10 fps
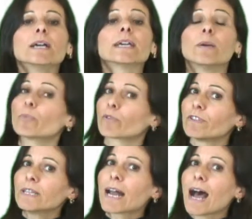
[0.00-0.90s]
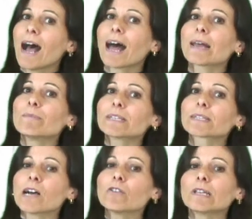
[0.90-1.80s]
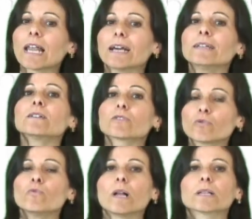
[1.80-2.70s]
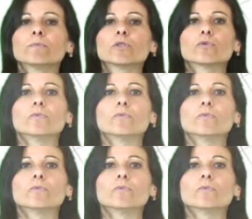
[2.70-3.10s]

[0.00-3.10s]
who will arrange placing it online of Welcome To.